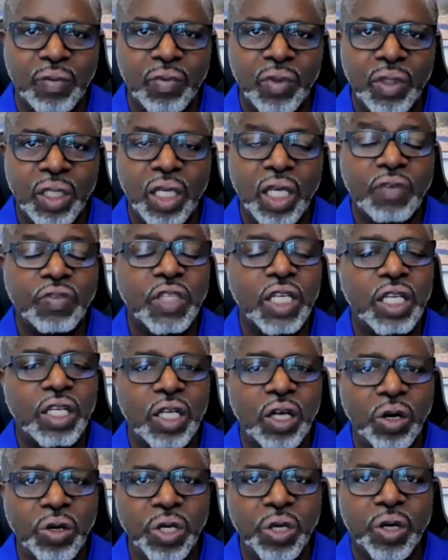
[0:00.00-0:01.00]
If they know
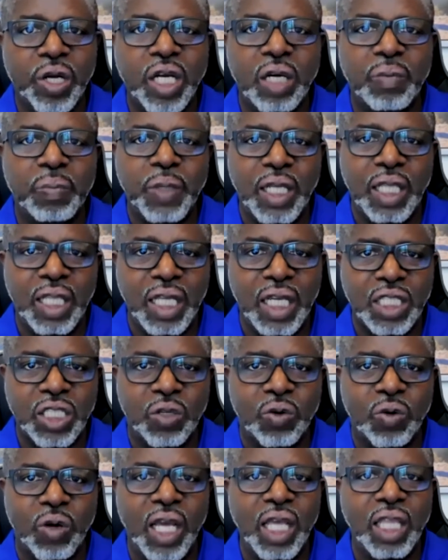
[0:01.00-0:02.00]
your company, that's great.